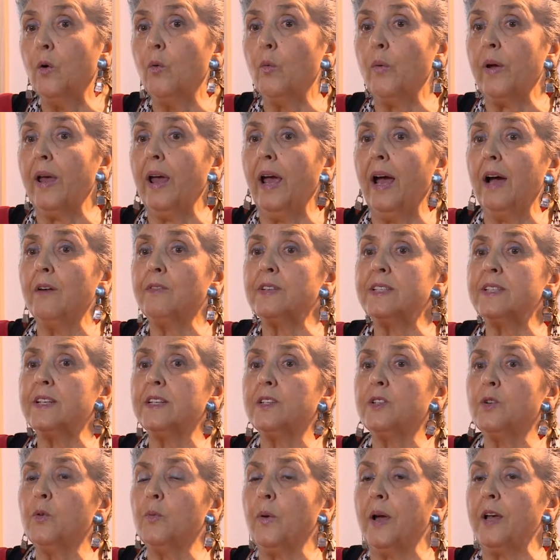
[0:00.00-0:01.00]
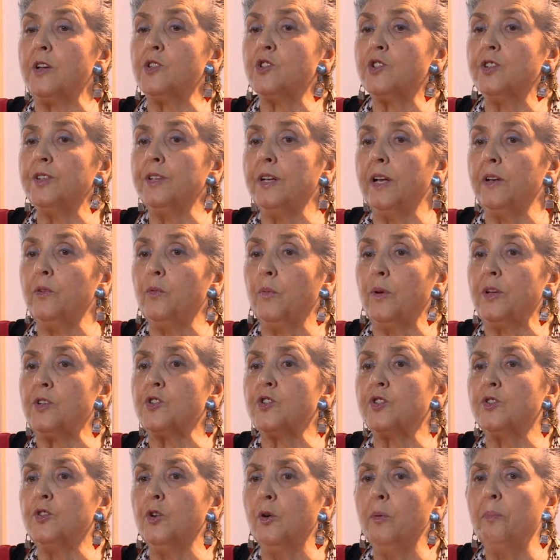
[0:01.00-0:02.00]
we have a situation in
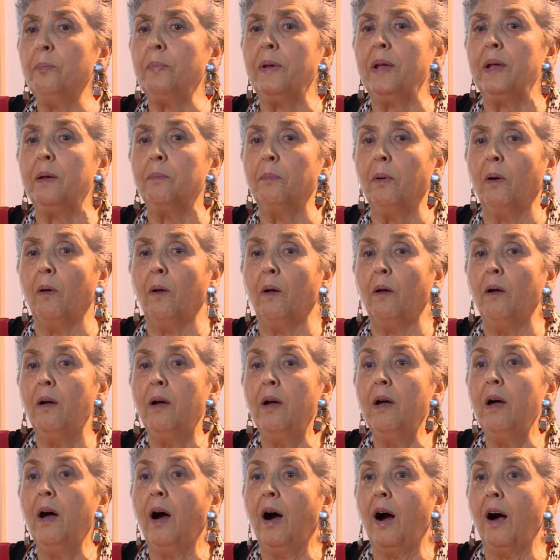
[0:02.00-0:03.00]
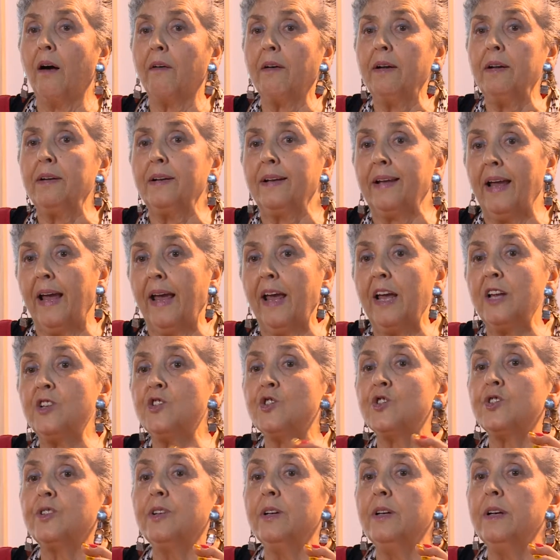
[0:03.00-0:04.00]
which two people are
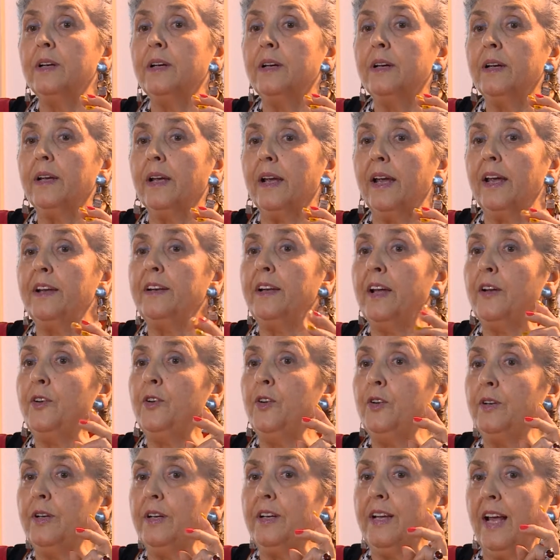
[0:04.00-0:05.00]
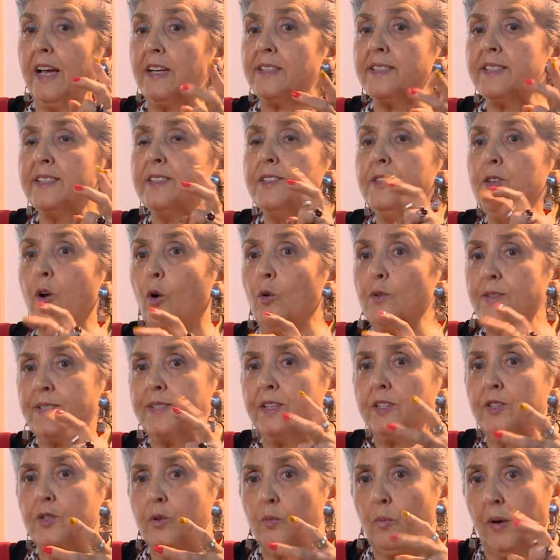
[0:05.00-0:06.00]
engaged in a yes-no
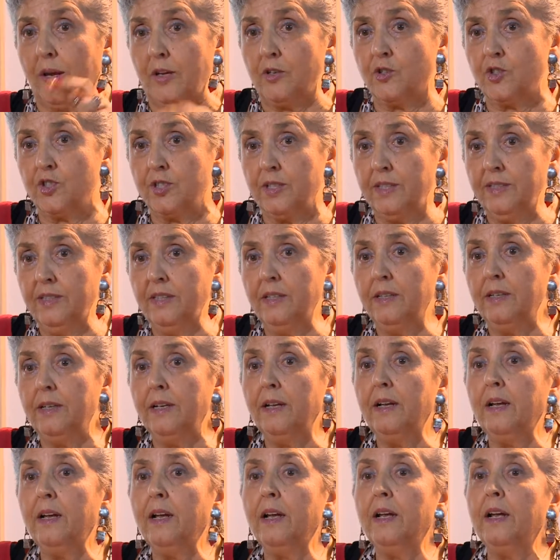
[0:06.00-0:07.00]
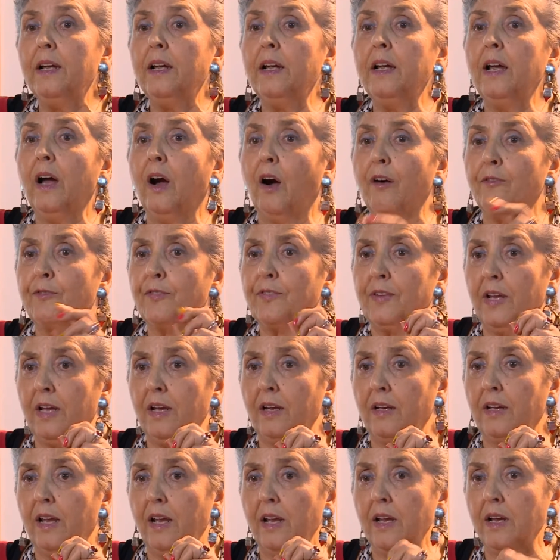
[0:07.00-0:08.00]
situation of
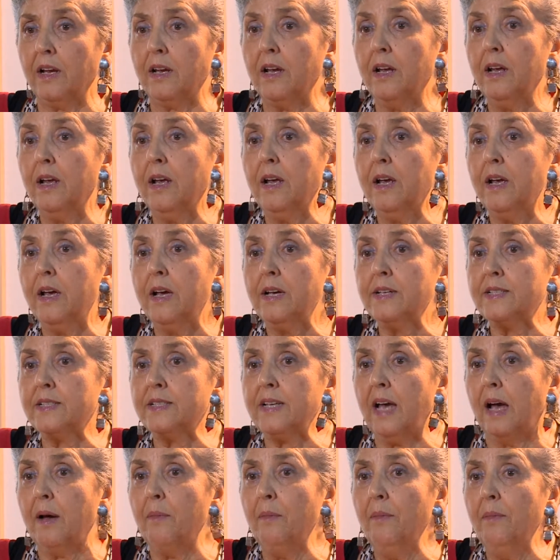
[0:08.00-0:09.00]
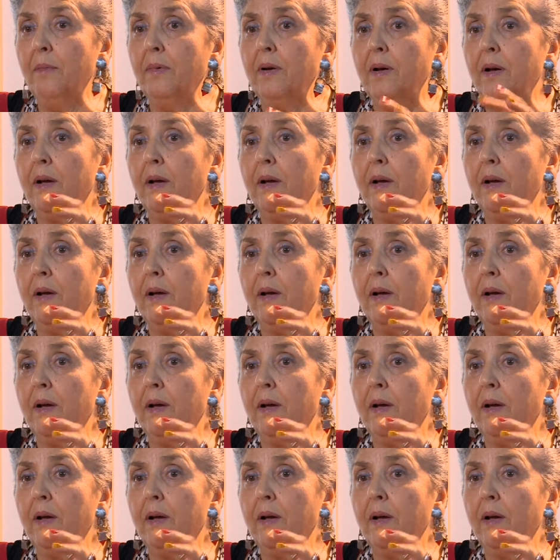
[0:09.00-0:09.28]
thinking. Some